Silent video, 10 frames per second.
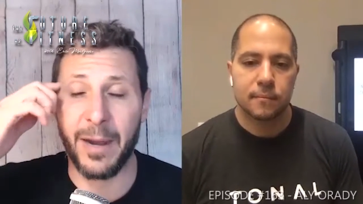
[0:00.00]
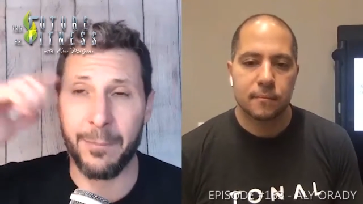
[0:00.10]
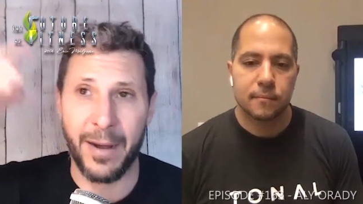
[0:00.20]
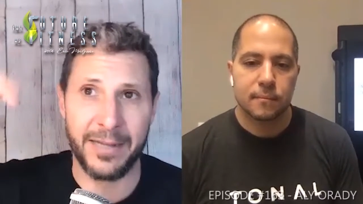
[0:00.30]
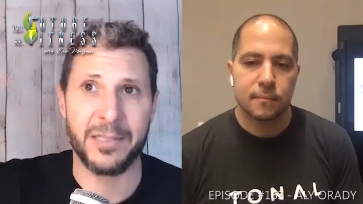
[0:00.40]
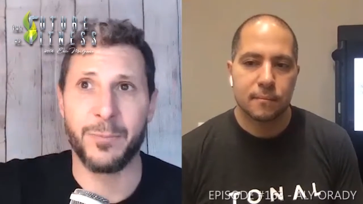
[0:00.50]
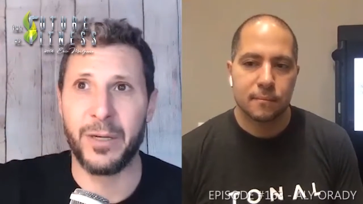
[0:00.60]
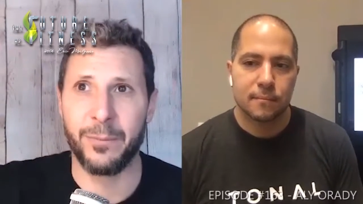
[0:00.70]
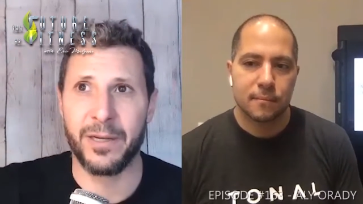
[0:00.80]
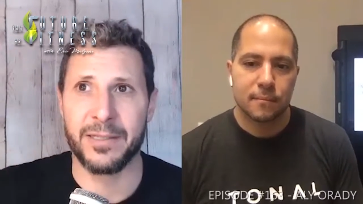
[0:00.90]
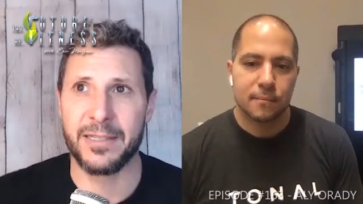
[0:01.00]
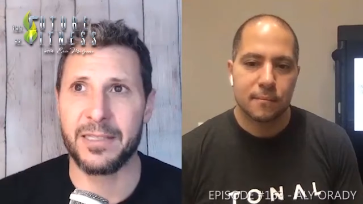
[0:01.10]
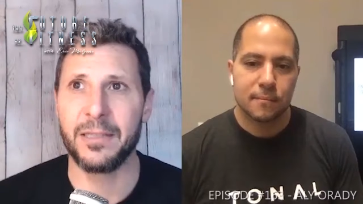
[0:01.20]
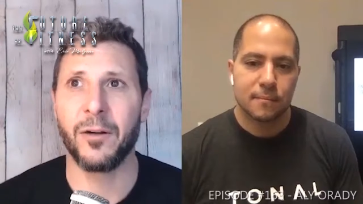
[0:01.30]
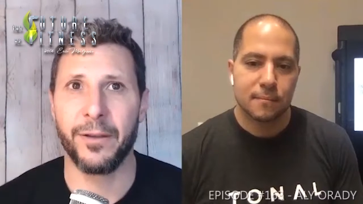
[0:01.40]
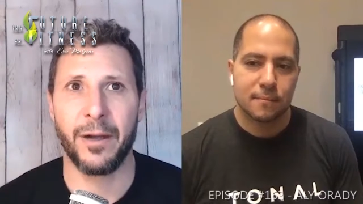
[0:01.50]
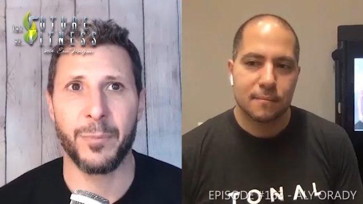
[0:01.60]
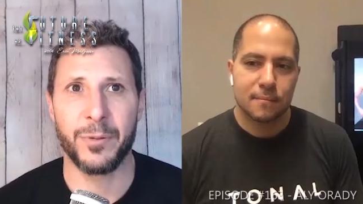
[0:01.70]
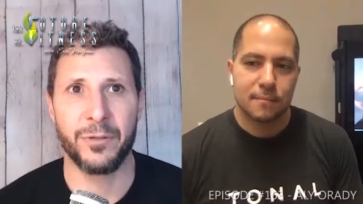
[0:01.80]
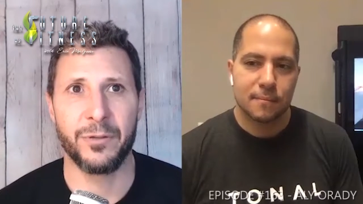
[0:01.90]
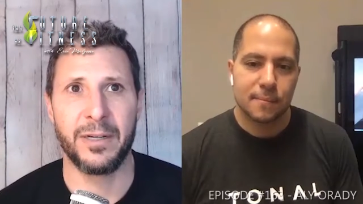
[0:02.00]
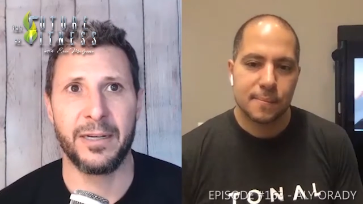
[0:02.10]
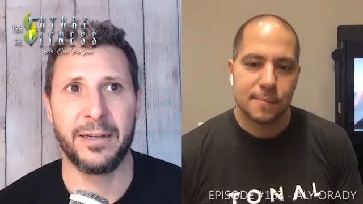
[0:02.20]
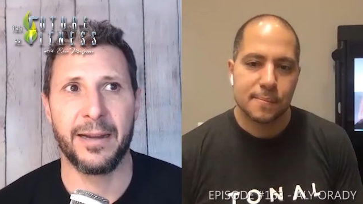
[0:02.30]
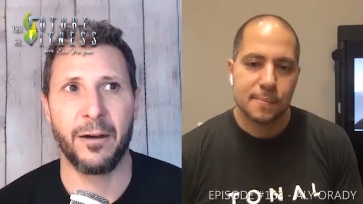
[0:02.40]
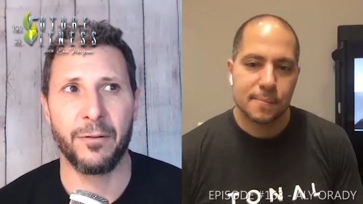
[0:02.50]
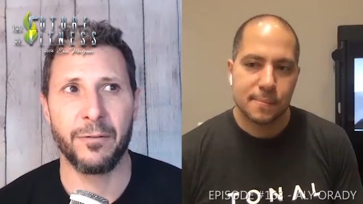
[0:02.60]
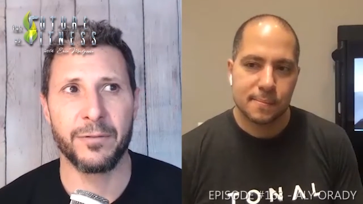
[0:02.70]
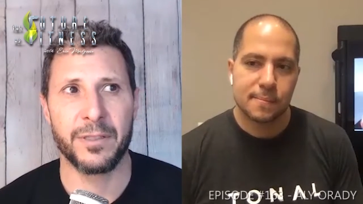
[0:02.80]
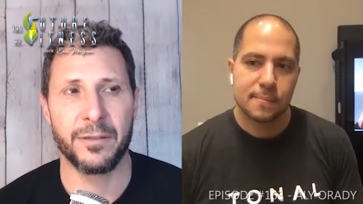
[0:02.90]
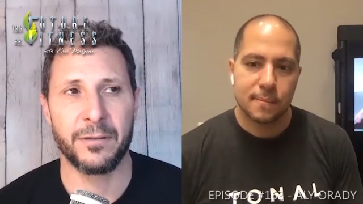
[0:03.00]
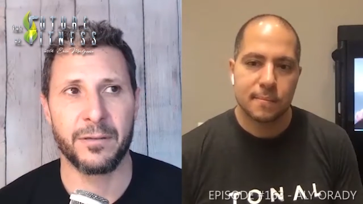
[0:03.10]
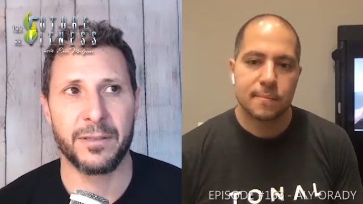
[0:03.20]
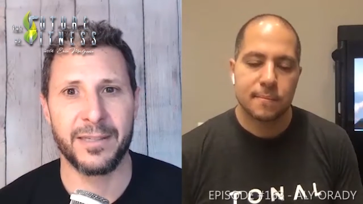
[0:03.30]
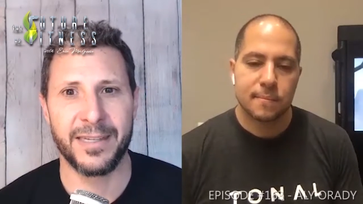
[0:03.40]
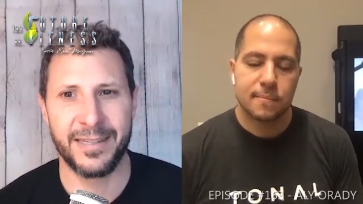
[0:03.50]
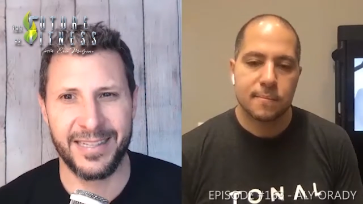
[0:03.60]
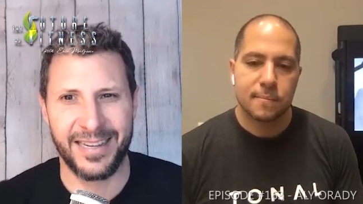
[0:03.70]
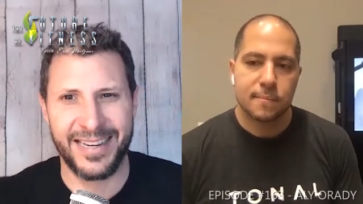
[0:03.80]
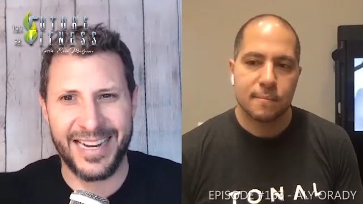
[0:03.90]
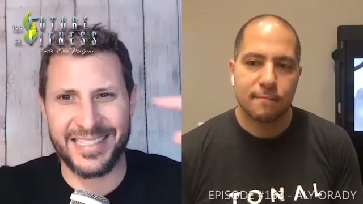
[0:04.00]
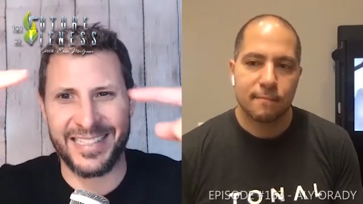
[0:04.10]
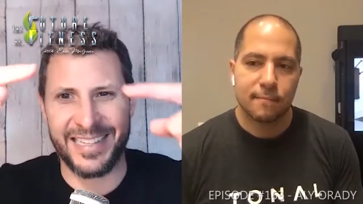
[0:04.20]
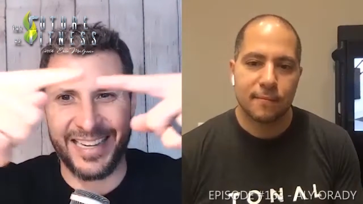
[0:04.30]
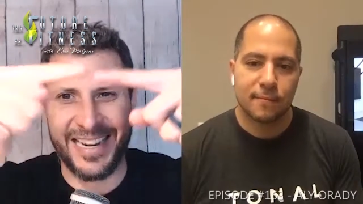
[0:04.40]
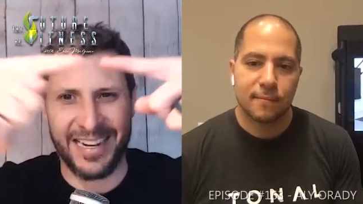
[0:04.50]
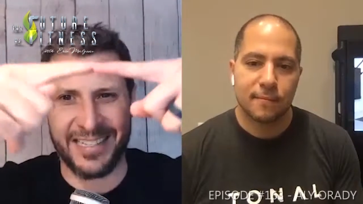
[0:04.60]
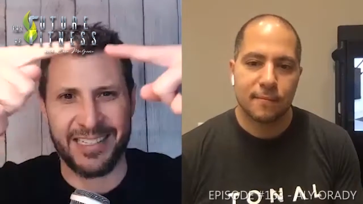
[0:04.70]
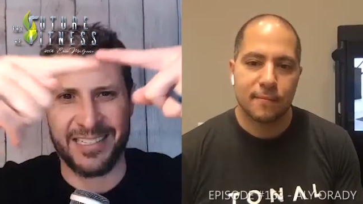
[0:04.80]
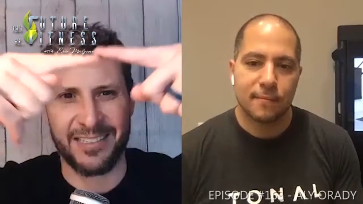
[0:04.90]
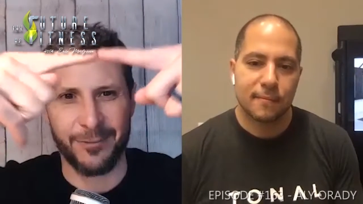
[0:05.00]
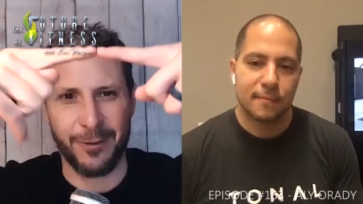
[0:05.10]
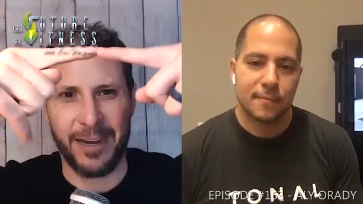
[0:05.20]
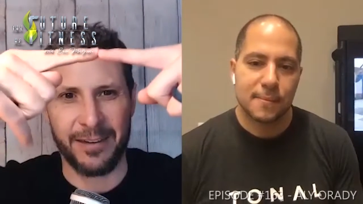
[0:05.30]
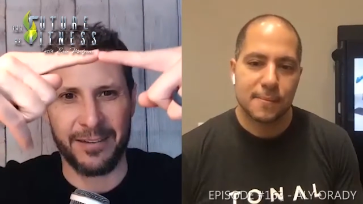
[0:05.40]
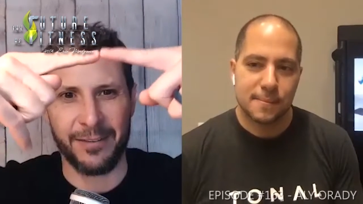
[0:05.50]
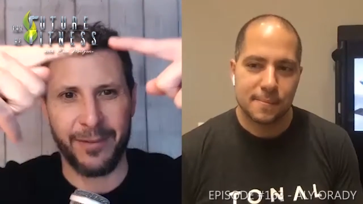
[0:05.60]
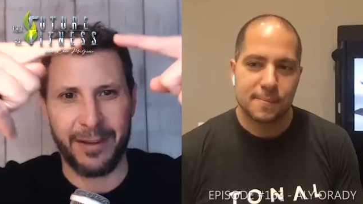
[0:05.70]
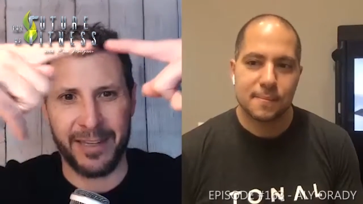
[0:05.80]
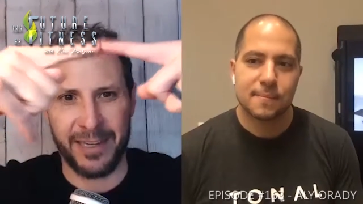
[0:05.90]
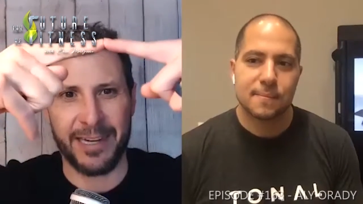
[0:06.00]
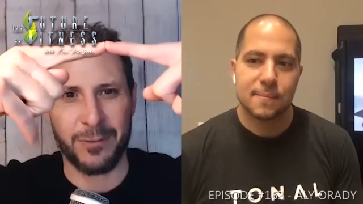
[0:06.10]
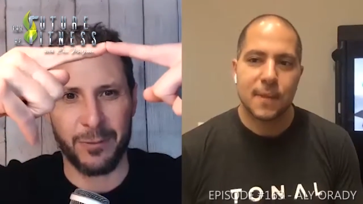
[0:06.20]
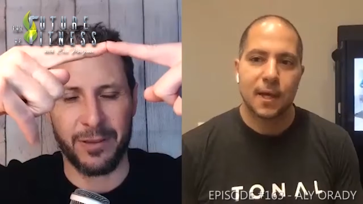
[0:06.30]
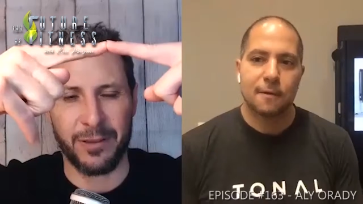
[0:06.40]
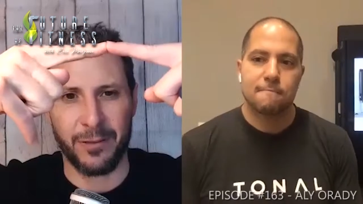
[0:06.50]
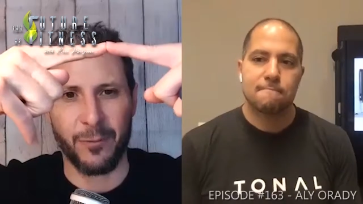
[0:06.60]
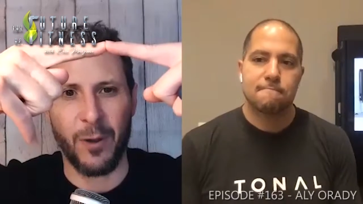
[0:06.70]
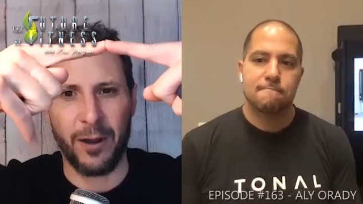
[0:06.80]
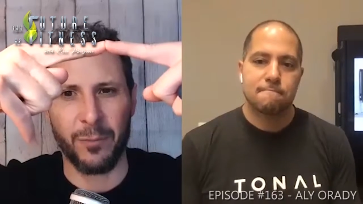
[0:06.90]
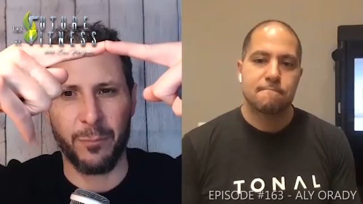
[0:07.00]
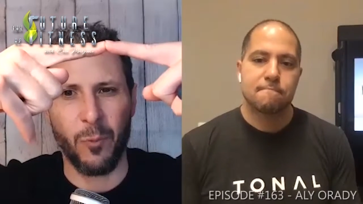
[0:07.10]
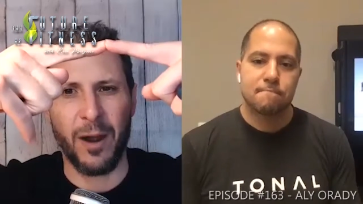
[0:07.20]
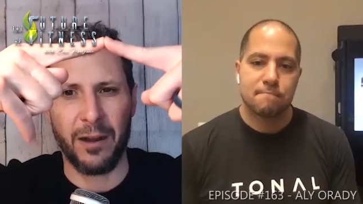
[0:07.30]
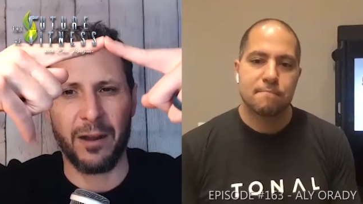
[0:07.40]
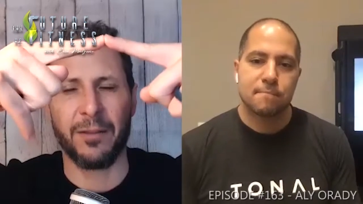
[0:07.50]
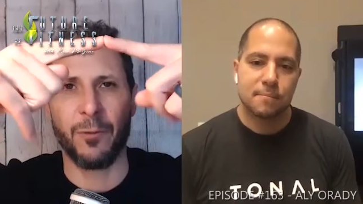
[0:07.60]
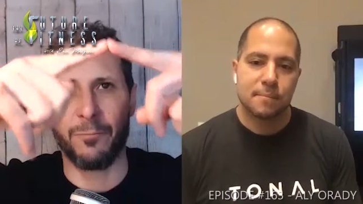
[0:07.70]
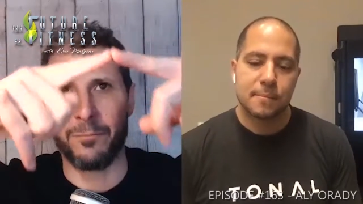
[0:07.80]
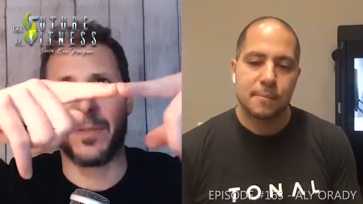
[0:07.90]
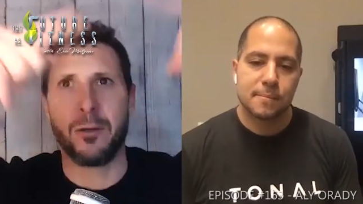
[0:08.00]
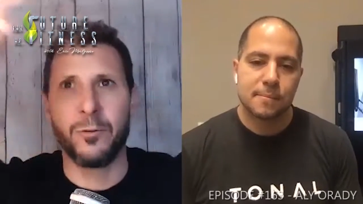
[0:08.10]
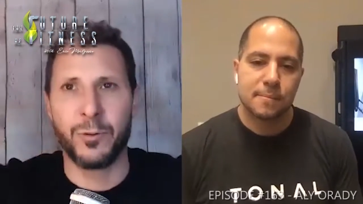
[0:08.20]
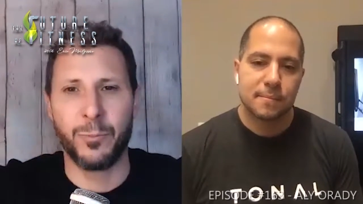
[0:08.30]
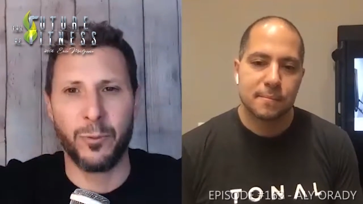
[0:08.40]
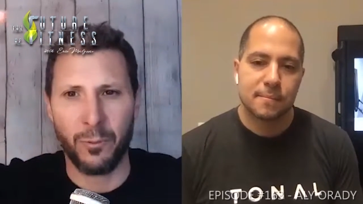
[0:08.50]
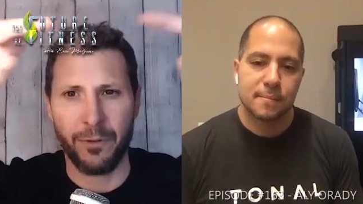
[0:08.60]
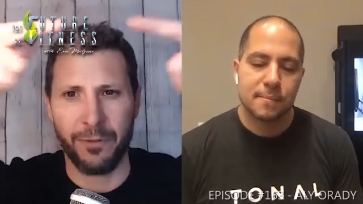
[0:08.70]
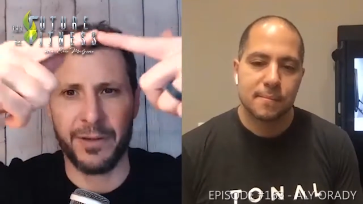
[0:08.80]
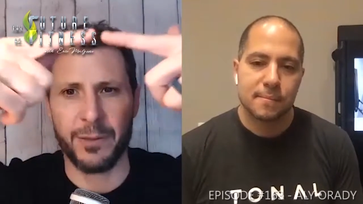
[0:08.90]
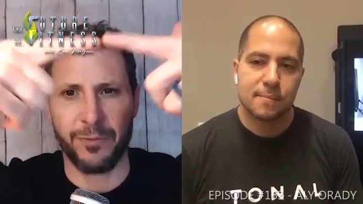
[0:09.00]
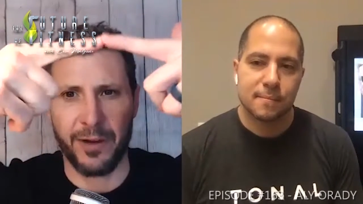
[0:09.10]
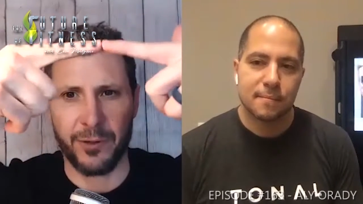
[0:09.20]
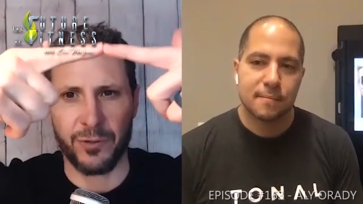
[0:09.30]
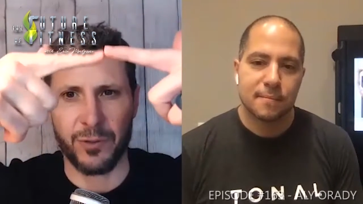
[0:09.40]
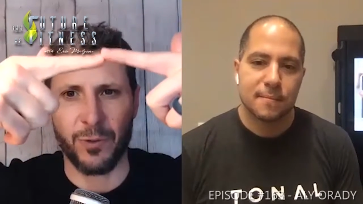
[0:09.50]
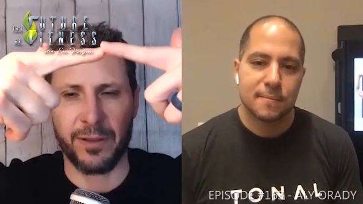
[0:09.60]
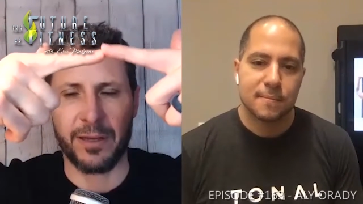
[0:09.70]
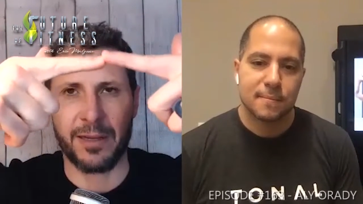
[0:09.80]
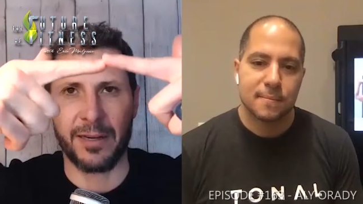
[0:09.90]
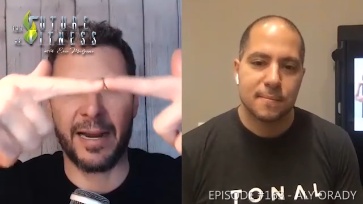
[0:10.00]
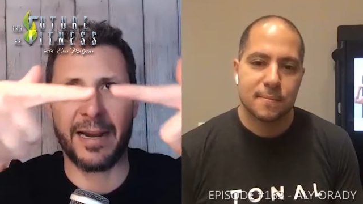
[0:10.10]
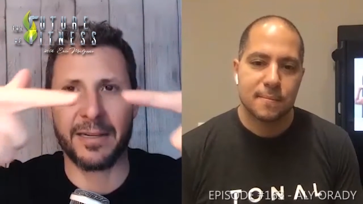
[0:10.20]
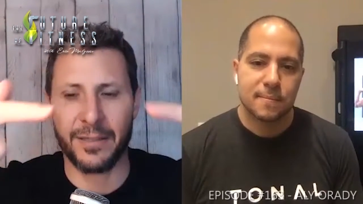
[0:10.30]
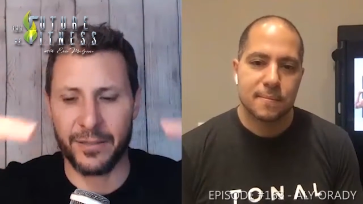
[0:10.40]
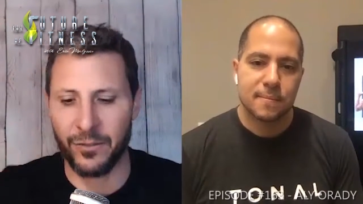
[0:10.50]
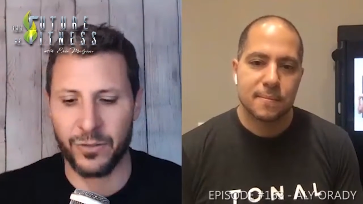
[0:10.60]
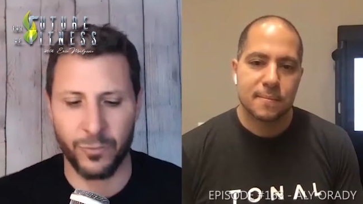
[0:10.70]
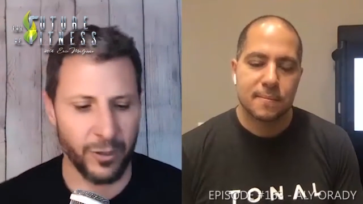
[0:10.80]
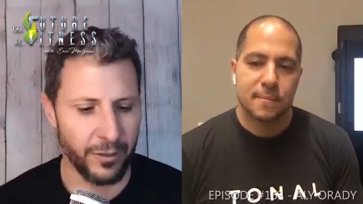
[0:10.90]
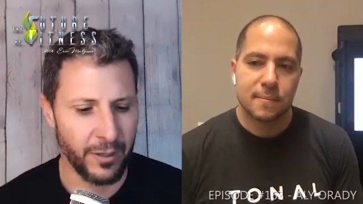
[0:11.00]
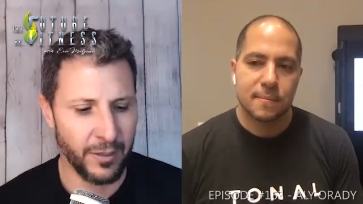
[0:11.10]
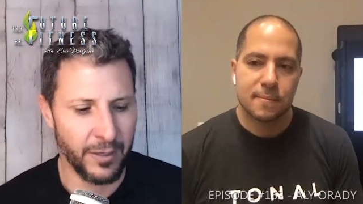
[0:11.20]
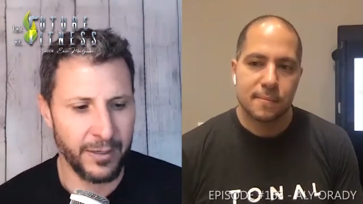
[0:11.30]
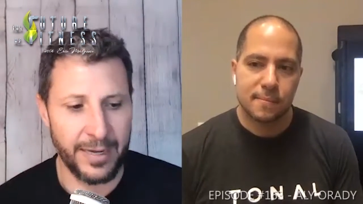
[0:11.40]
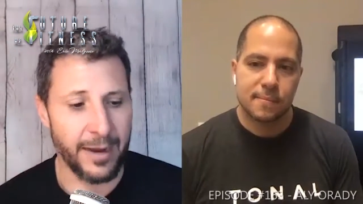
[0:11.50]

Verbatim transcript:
Speaker 1: I, I'm my mind's spinning because I see all the opportunity now to it, it connects. It connects. Right, it finally connects with the, the wild, wild, the huge pool of fitness professionals and what they can get access to. So, what,